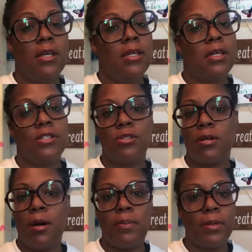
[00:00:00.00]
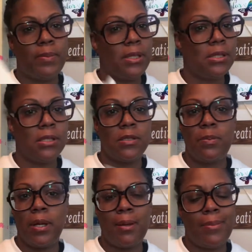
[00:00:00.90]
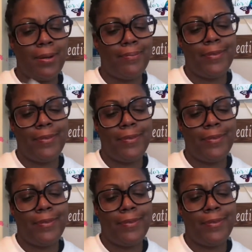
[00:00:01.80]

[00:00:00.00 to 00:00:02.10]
You get you a couple of pieces, pick them up.